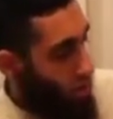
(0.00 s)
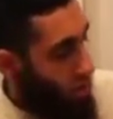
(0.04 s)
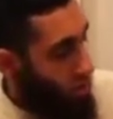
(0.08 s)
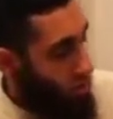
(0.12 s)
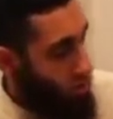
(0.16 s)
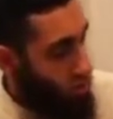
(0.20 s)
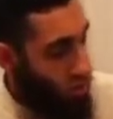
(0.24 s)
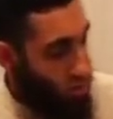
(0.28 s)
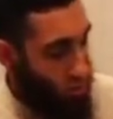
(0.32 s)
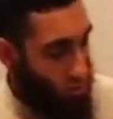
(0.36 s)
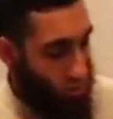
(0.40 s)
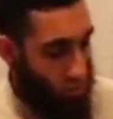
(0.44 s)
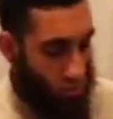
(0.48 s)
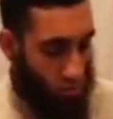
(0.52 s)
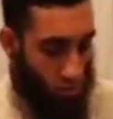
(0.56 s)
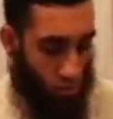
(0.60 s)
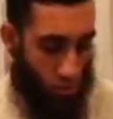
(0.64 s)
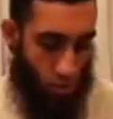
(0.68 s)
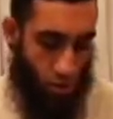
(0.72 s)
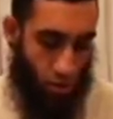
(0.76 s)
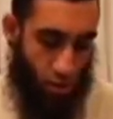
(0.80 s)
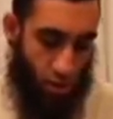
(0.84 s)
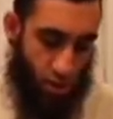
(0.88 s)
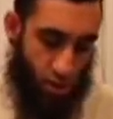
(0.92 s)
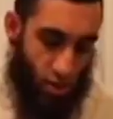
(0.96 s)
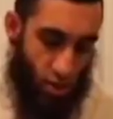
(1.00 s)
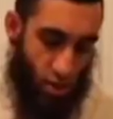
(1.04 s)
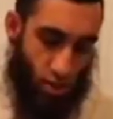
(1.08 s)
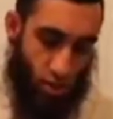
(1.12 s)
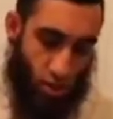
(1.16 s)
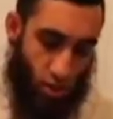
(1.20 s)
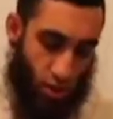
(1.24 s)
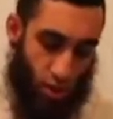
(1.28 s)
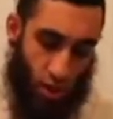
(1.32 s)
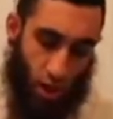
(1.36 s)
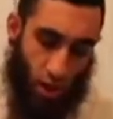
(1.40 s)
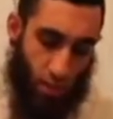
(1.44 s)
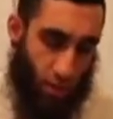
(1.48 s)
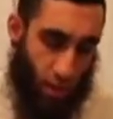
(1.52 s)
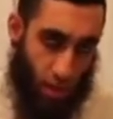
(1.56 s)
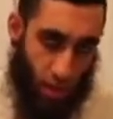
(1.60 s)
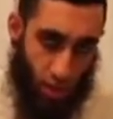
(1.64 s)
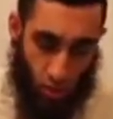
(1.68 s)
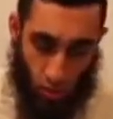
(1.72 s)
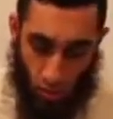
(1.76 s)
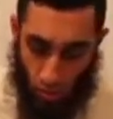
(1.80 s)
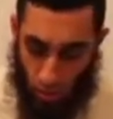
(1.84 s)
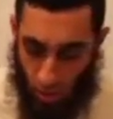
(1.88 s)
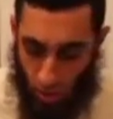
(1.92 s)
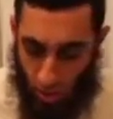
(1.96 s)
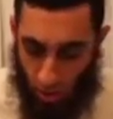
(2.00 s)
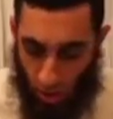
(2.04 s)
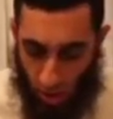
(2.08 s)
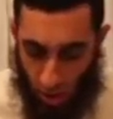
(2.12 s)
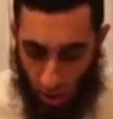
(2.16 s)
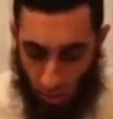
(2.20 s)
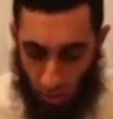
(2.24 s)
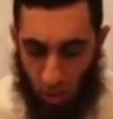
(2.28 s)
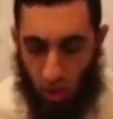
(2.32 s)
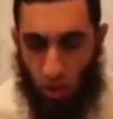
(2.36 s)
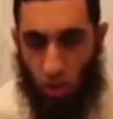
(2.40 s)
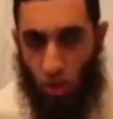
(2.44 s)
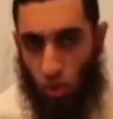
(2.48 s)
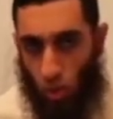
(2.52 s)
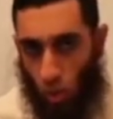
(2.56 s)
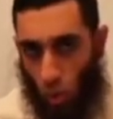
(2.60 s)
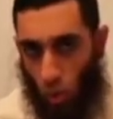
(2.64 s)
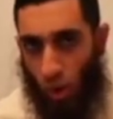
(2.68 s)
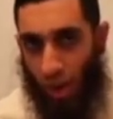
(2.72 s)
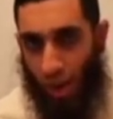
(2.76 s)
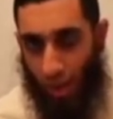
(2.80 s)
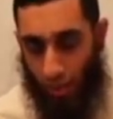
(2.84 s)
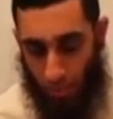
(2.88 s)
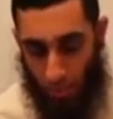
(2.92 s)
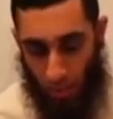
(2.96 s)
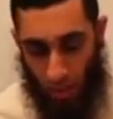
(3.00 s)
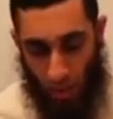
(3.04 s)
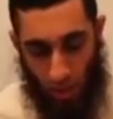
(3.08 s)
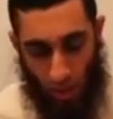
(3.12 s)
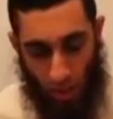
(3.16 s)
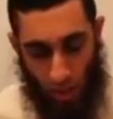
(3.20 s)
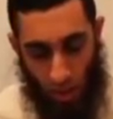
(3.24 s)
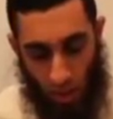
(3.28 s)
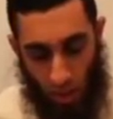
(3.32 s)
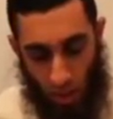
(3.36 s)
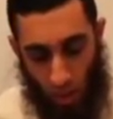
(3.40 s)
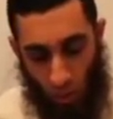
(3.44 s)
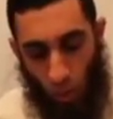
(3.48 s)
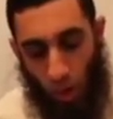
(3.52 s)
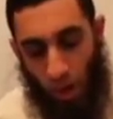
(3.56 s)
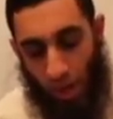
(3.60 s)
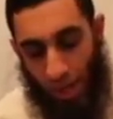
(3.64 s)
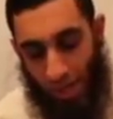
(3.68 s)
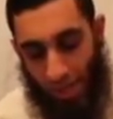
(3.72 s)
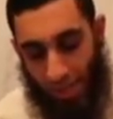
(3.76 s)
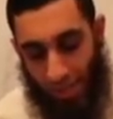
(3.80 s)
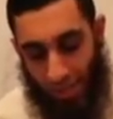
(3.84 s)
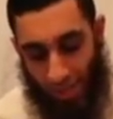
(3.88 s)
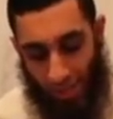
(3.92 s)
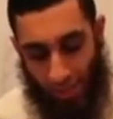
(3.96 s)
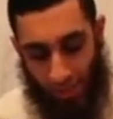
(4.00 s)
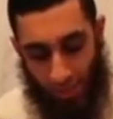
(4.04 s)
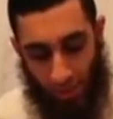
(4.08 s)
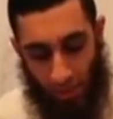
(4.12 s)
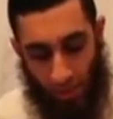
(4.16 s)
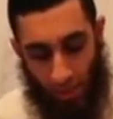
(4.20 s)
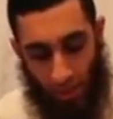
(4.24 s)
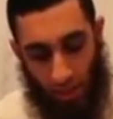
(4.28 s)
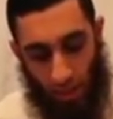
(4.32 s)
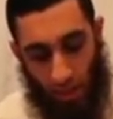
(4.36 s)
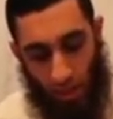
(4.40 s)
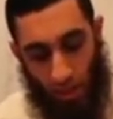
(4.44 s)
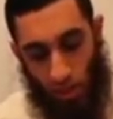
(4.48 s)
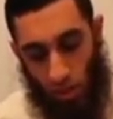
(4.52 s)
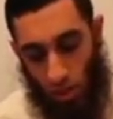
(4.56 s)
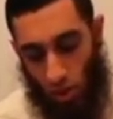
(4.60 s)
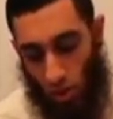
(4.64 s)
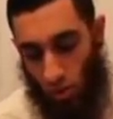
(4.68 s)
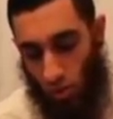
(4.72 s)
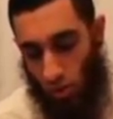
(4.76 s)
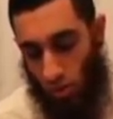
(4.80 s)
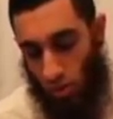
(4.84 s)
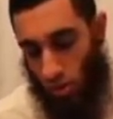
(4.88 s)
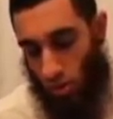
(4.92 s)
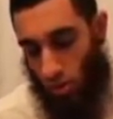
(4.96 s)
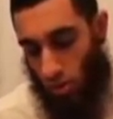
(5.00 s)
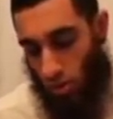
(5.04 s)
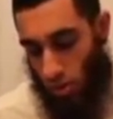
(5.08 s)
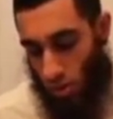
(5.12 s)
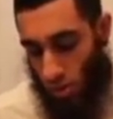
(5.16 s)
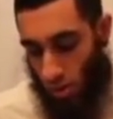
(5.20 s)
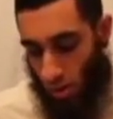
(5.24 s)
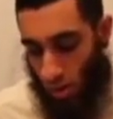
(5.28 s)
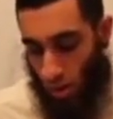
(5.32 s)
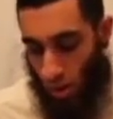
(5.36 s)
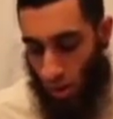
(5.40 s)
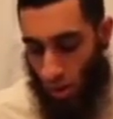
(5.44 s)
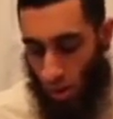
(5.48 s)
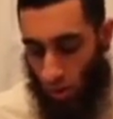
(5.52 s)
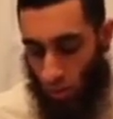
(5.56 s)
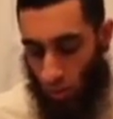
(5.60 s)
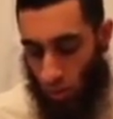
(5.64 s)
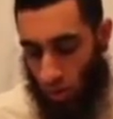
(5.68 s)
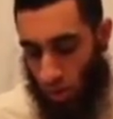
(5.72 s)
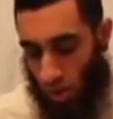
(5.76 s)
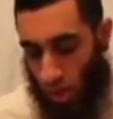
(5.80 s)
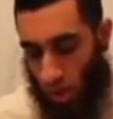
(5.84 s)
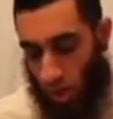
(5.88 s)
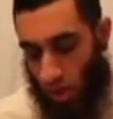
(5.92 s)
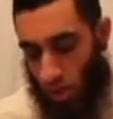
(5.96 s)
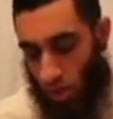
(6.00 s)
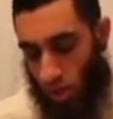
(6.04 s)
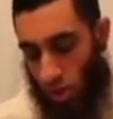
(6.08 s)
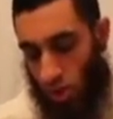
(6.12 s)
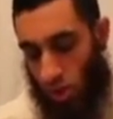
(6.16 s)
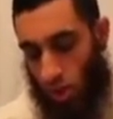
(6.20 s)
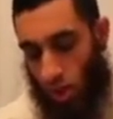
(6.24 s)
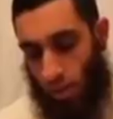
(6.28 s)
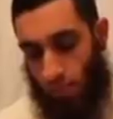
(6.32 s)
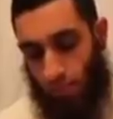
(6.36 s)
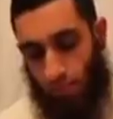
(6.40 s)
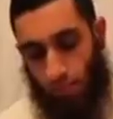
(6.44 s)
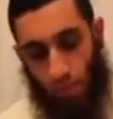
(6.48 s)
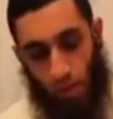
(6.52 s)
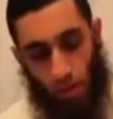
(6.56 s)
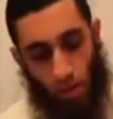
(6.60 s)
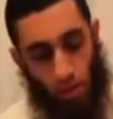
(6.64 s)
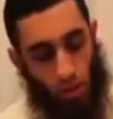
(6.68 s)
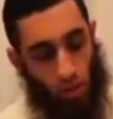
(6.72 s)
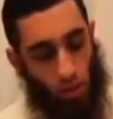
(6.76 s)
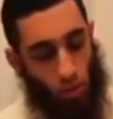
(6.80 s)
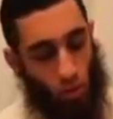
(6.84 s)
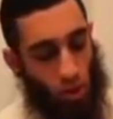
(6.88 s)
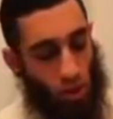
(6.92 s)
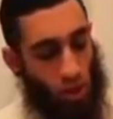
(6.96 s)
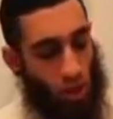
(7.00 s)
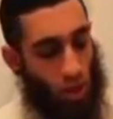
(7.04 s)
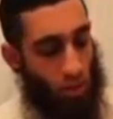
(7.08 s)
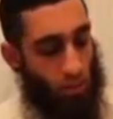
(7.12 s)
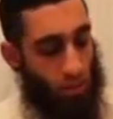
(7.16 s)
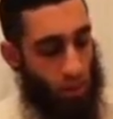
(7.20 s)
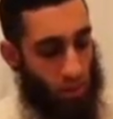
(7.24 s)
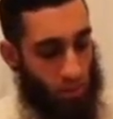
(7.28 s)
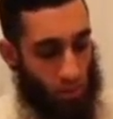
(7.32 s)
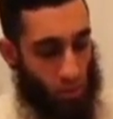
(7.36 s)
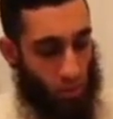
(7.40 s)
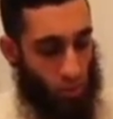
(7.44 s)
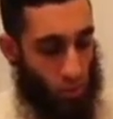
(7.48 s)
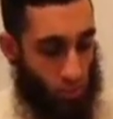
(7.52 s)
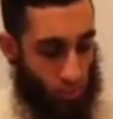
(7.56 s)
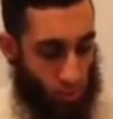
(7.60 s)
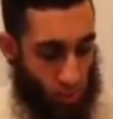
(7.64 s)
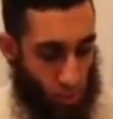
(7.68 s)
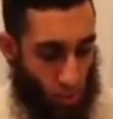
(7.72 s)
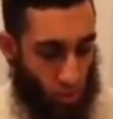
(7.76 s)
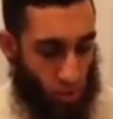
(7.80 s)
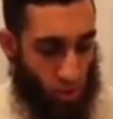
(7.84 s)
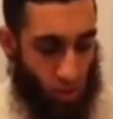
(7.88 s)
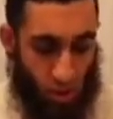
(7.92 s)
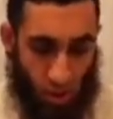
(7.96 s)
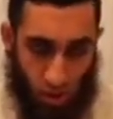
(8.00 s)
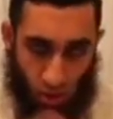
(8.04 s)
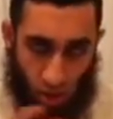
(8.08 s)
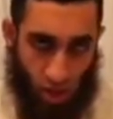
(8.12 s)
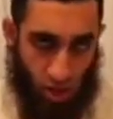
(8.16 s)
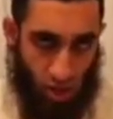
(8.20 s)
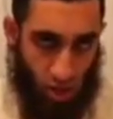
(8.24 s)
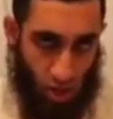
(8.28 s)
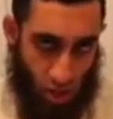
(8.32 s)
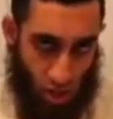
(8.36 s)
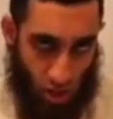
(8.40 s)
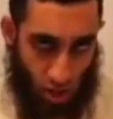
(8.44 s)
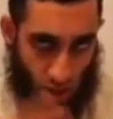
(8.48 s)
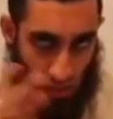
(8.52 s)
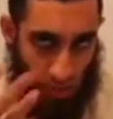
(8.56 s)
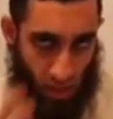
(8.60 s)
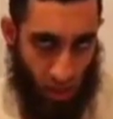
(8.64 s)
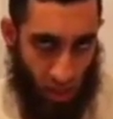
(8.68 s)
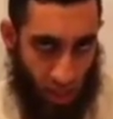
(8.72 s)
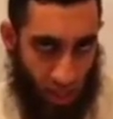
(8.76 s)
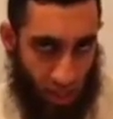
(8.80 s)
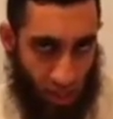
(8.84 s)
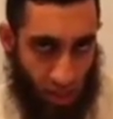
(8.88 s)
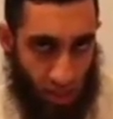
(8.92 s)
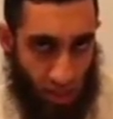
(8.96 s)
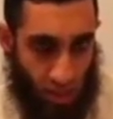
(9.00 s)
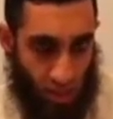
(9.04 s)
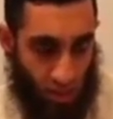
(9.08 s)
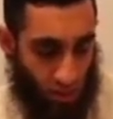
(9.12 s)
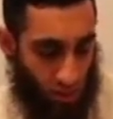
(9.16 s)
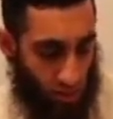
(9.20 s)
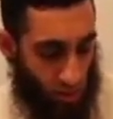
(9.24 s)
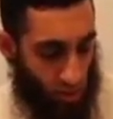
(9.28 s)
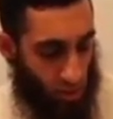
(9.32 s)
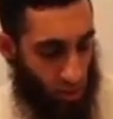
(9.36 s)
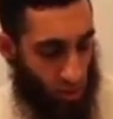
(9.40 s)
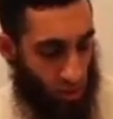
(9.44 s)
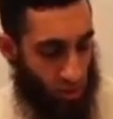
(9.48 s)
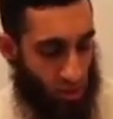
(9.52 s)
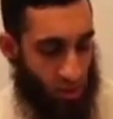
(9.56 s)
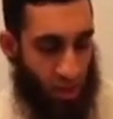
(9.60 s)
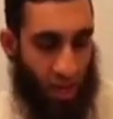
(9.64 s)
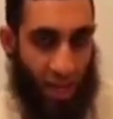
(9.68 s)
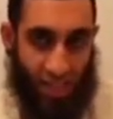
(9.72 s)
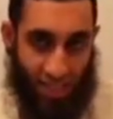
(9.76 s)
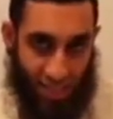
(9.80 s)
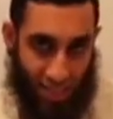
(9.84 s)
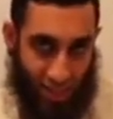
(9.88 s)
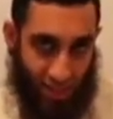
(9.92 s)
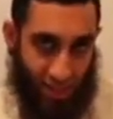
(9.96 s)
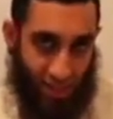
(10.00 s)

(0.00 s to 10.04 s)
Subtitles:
So I'm not going to quote the narration, I'm just going to quote him, what he says. So Wasa'il al-Shia, Hur al-Amali quotes the narration, and I'm going to get to the narrations later.